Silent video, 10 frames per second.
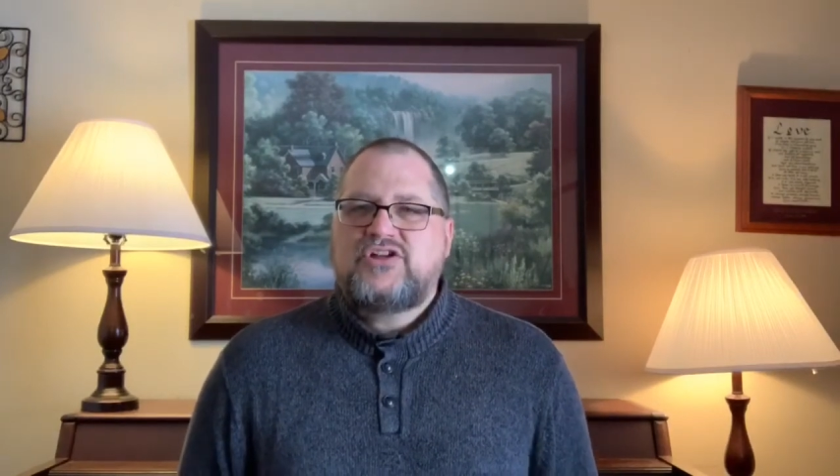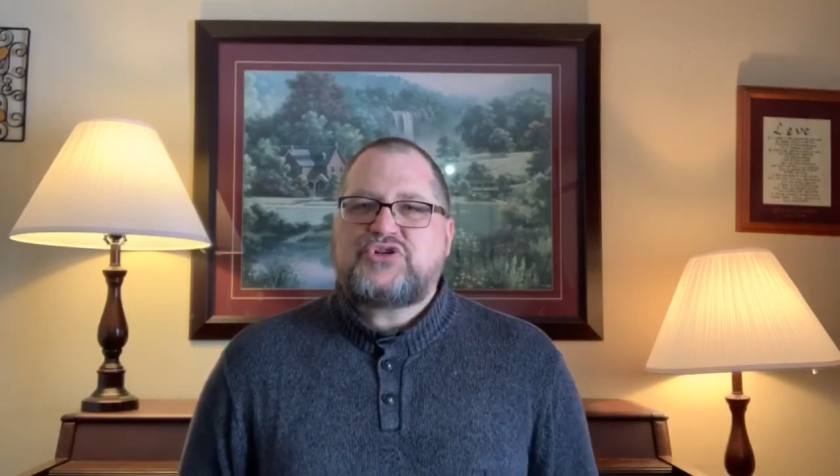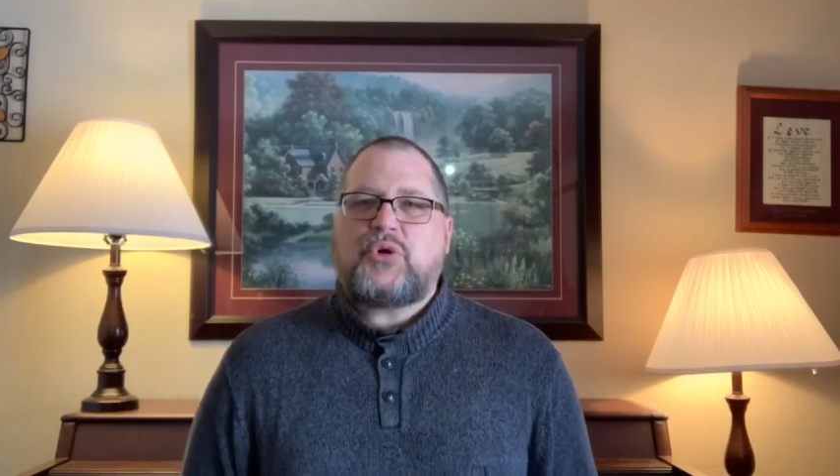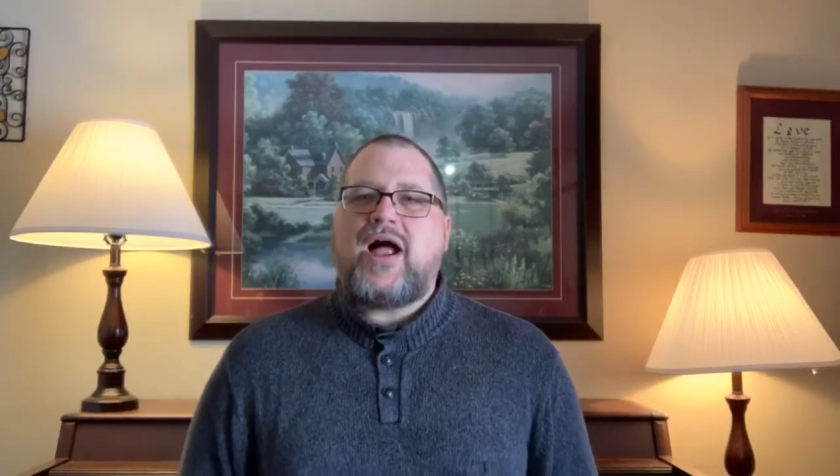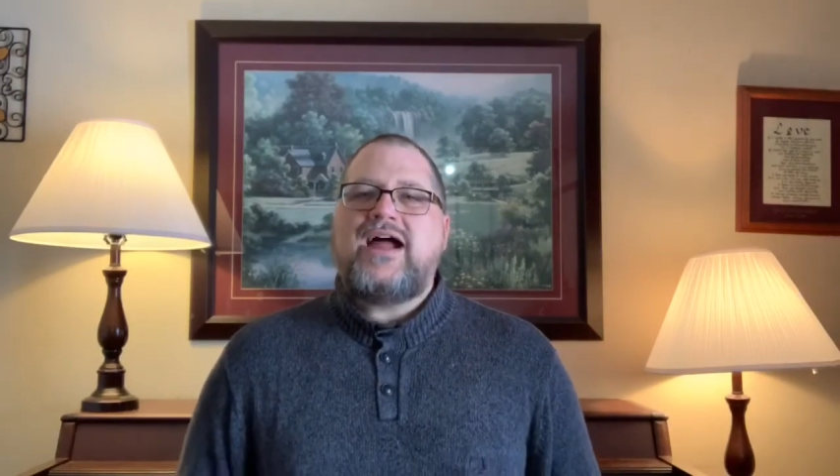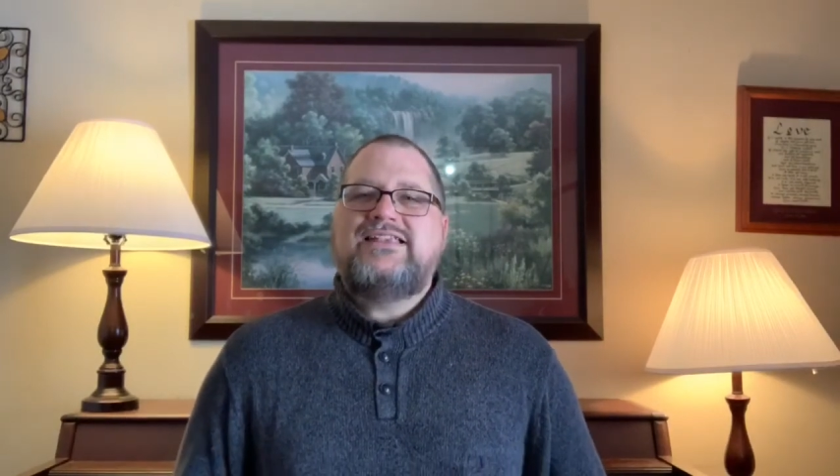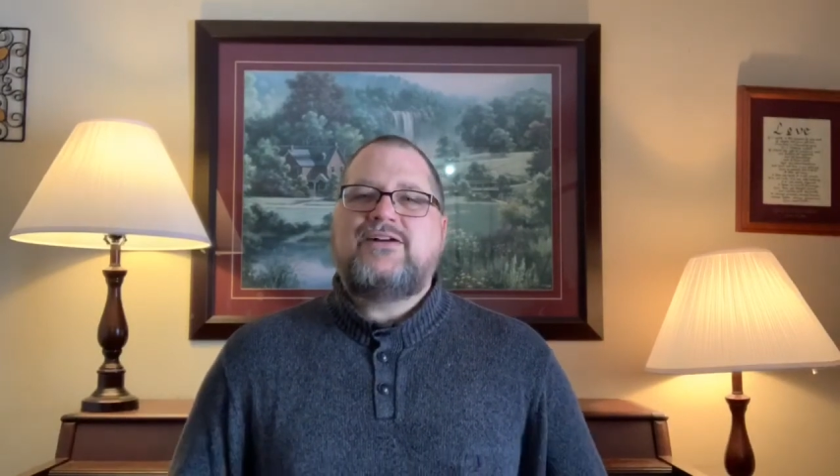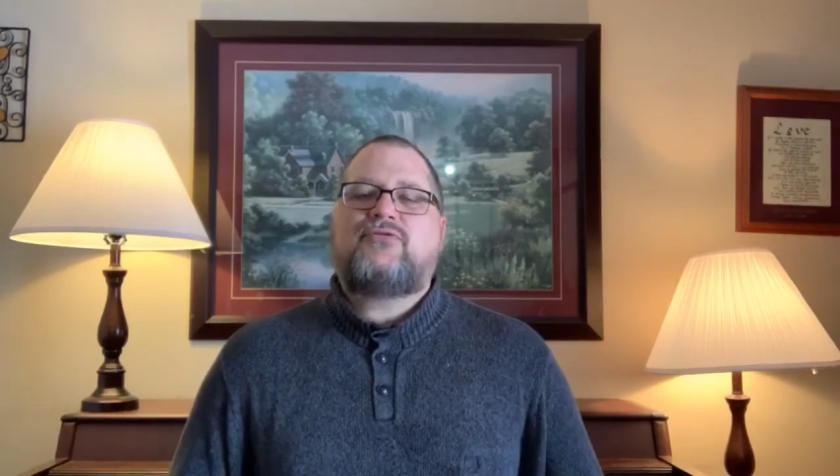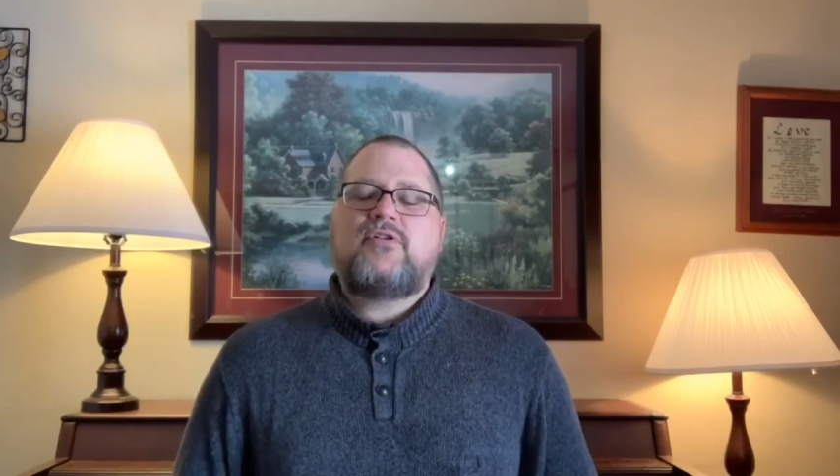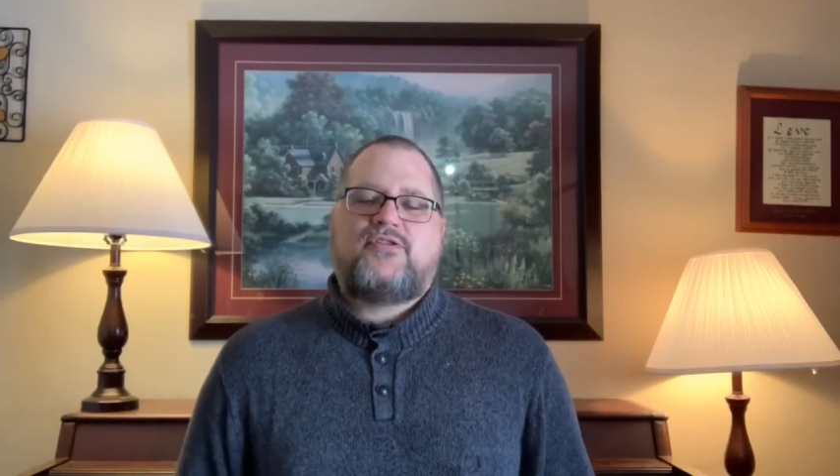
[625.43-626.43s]
Try
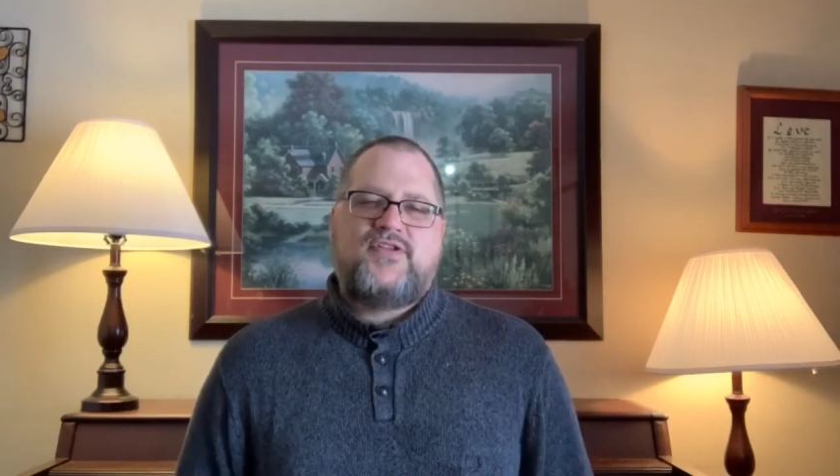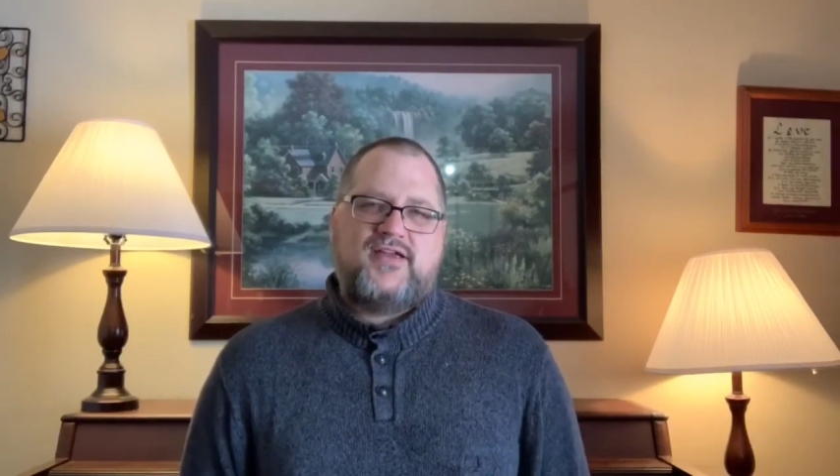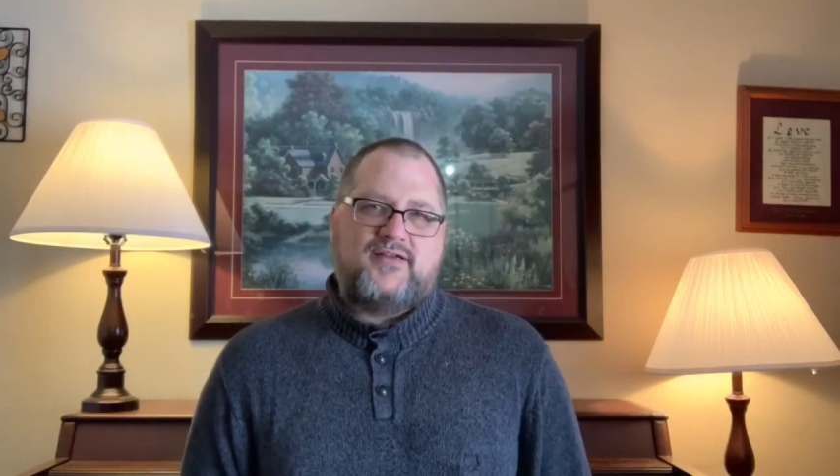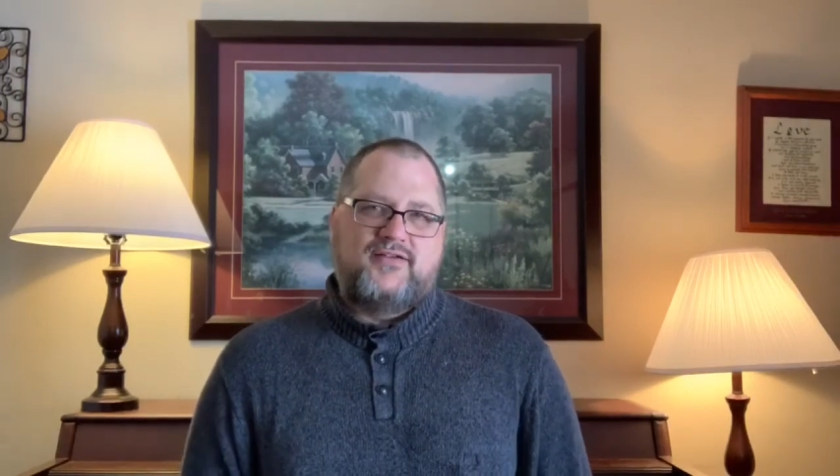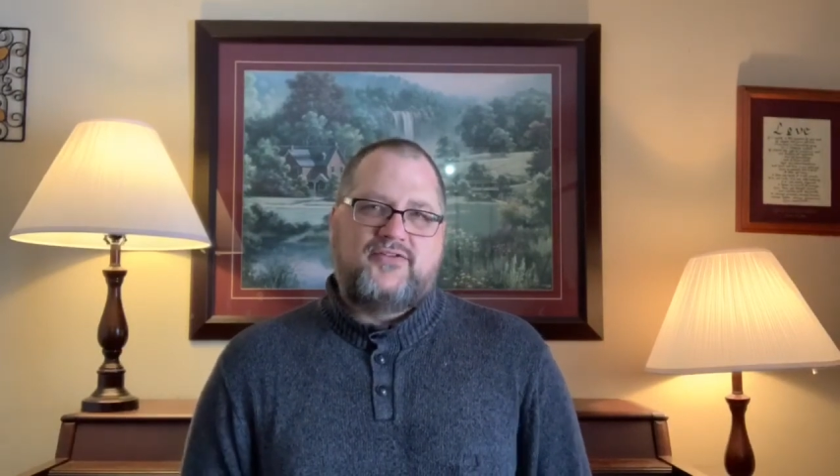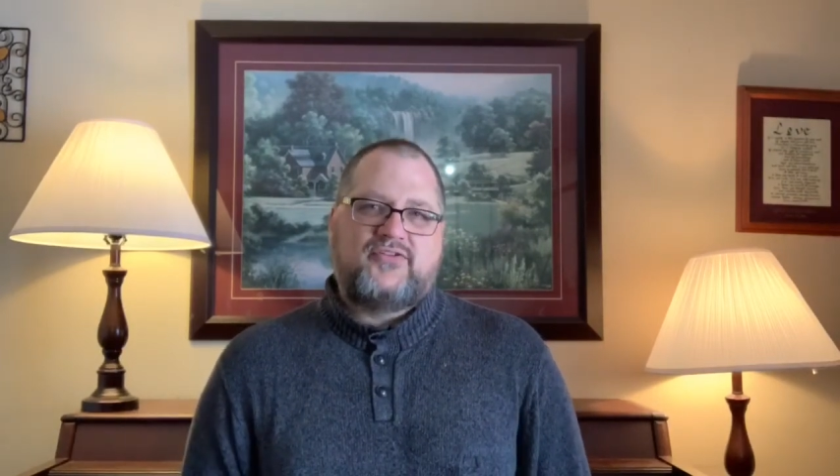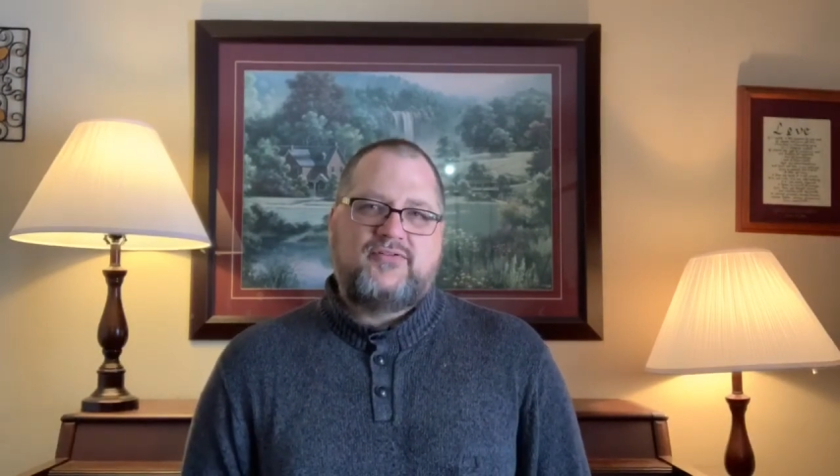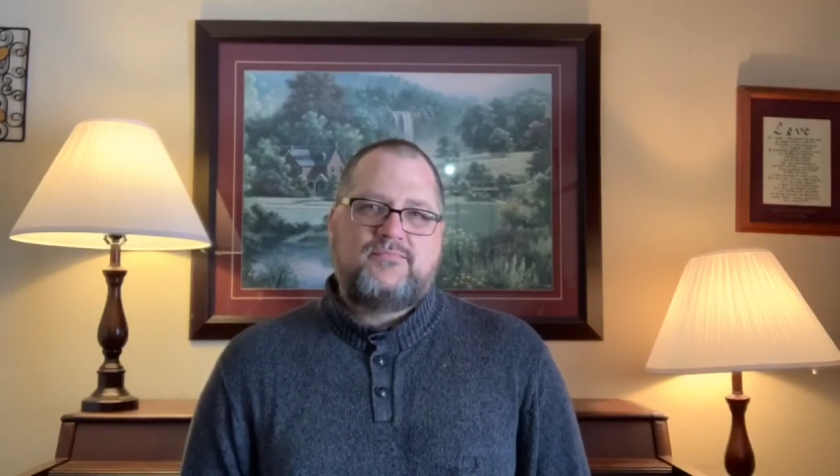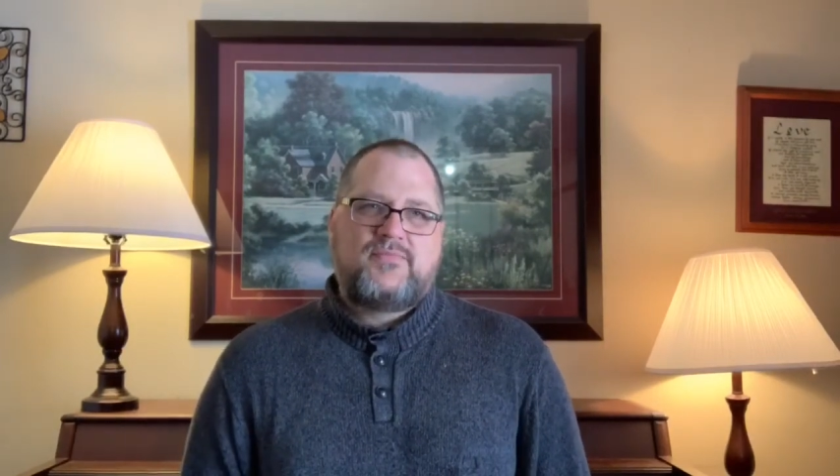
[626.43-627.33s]
different things.